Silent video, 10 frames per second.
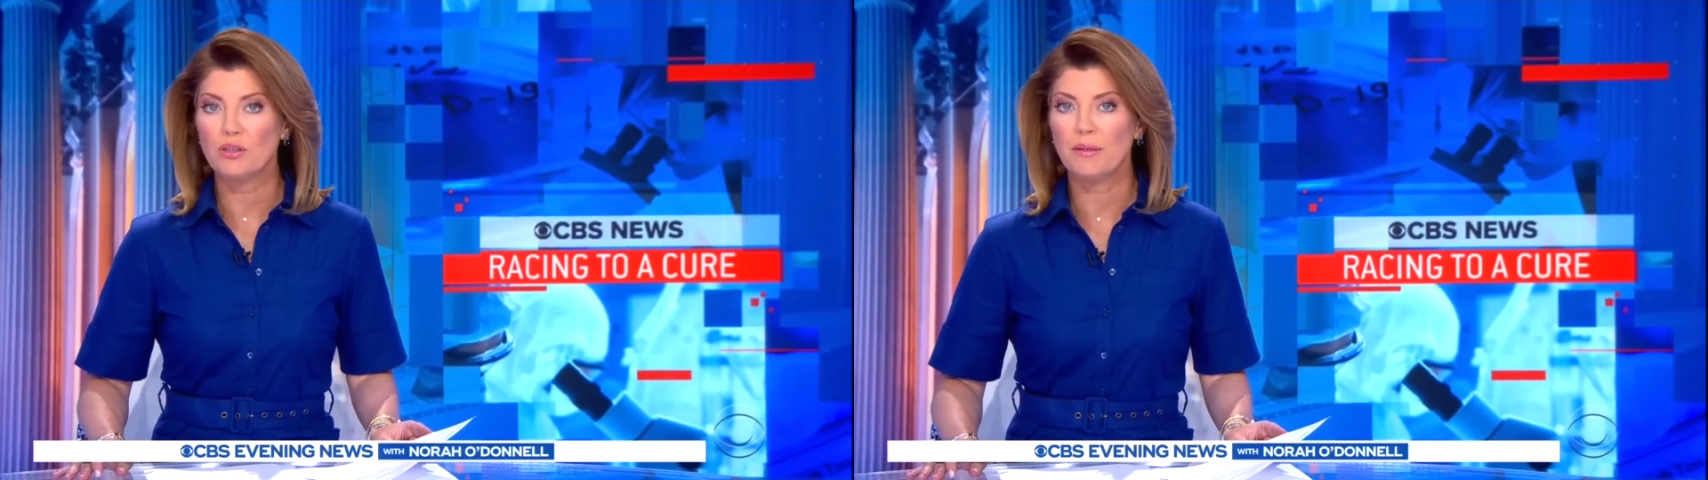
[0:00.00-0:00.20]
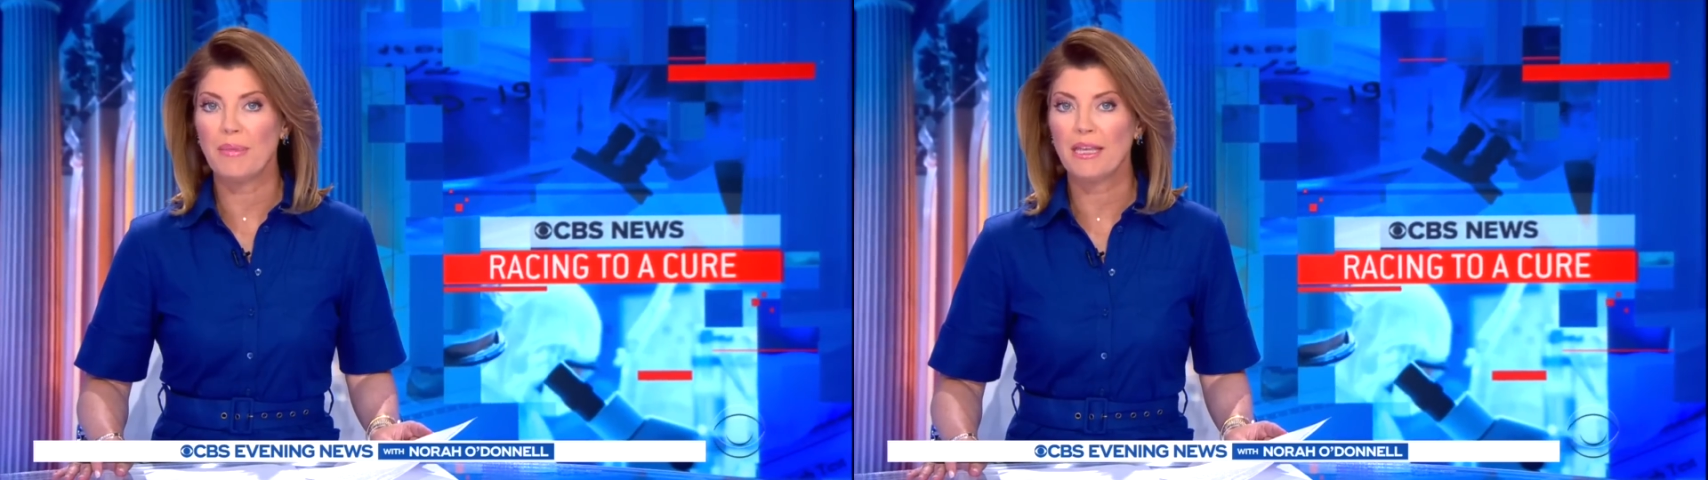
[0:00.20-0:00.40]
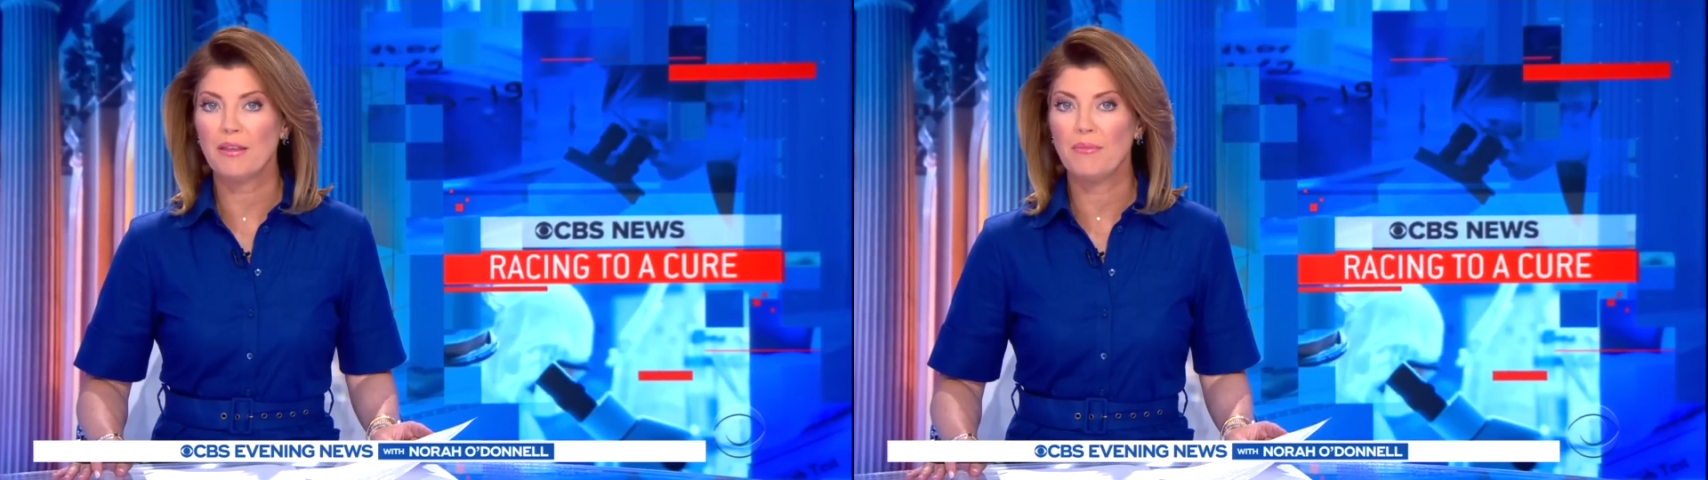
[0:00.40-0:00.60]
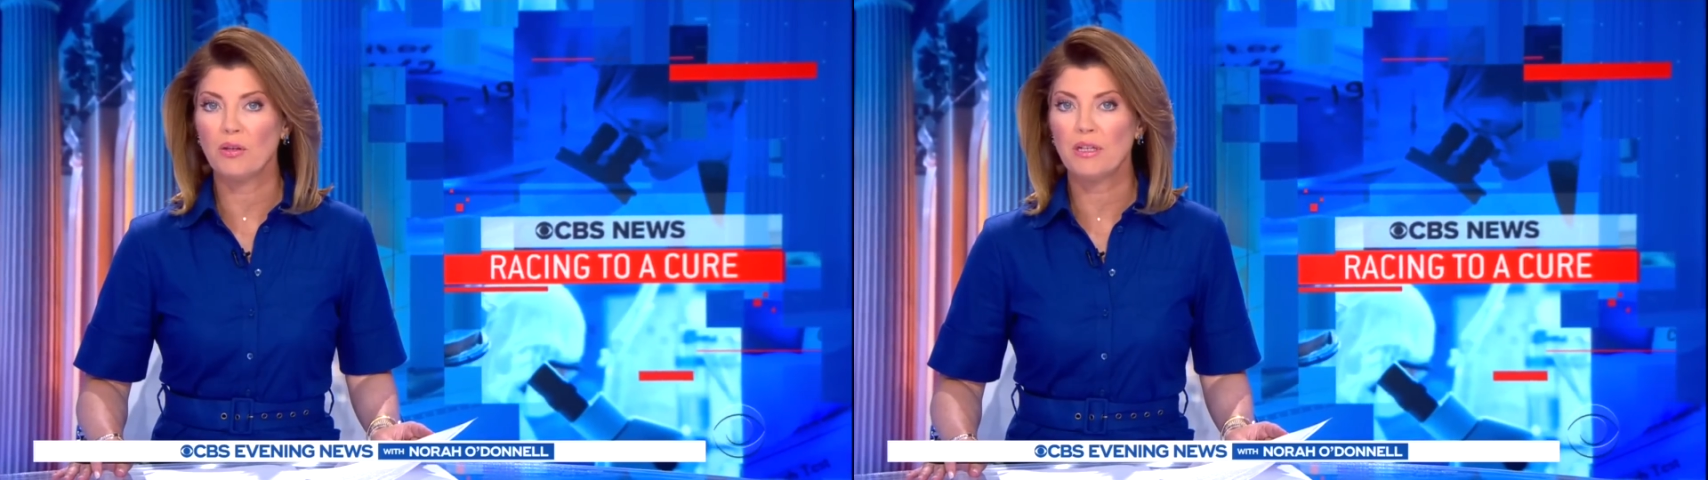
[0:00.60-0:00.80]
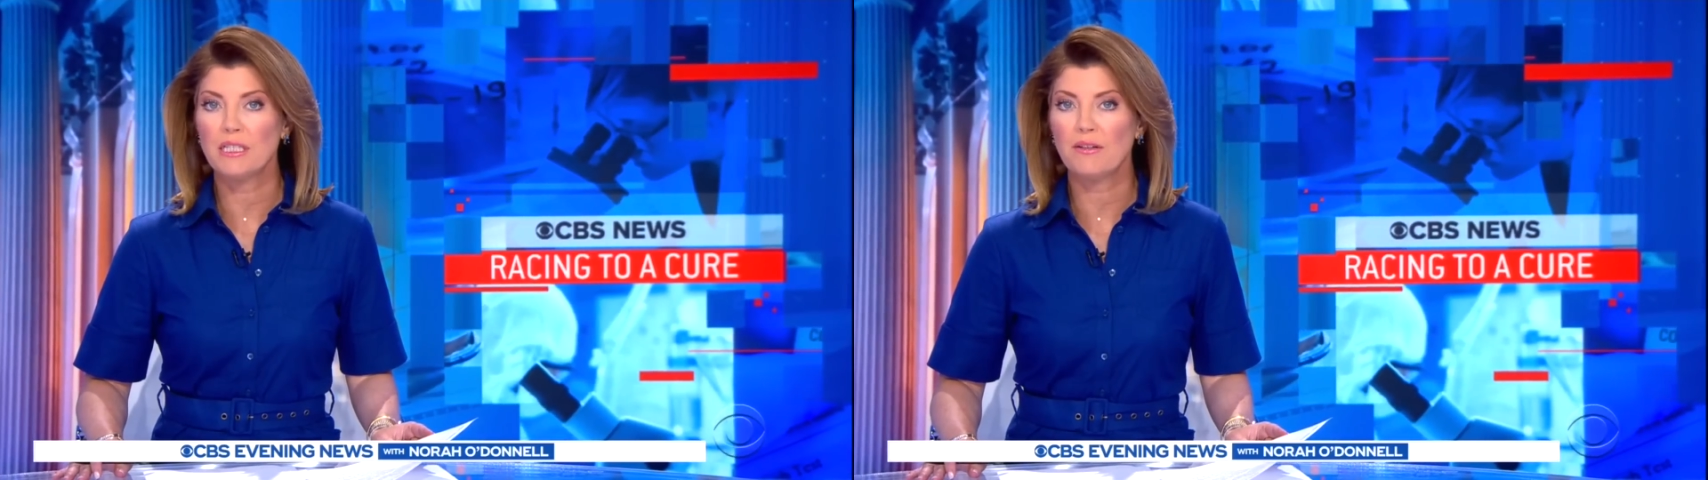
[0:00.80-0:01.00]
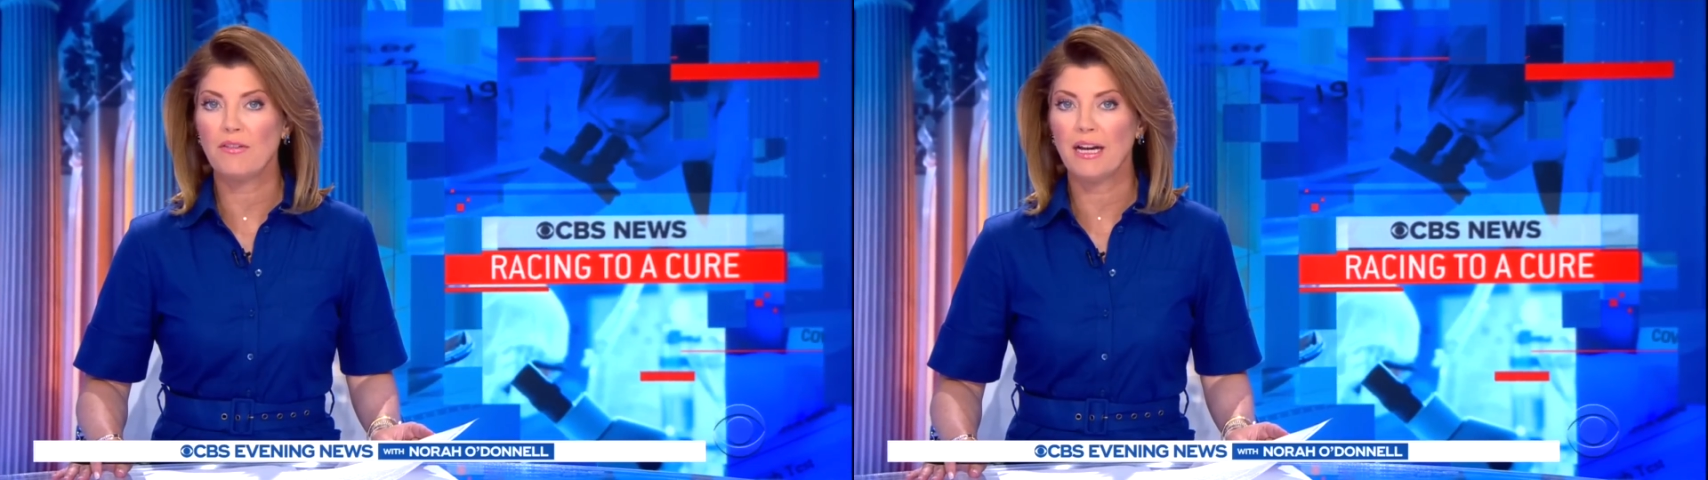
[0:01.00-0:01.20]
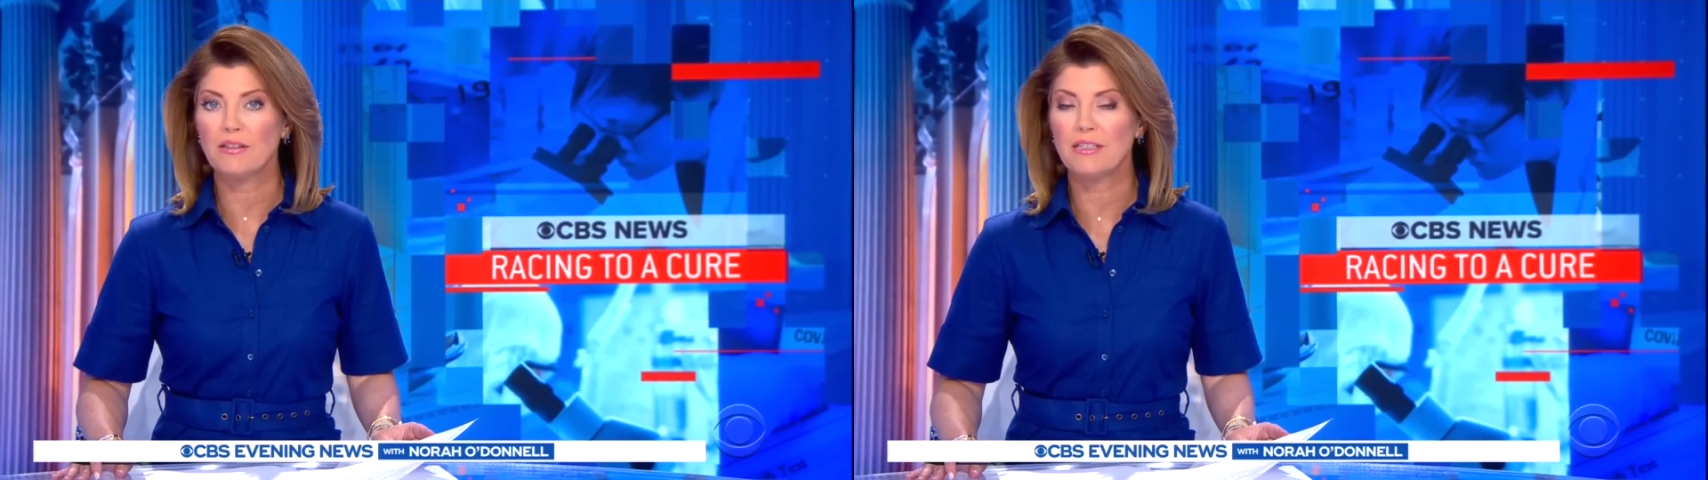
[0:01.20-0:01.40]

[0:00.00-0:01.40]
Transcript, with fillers: to make the millions of vials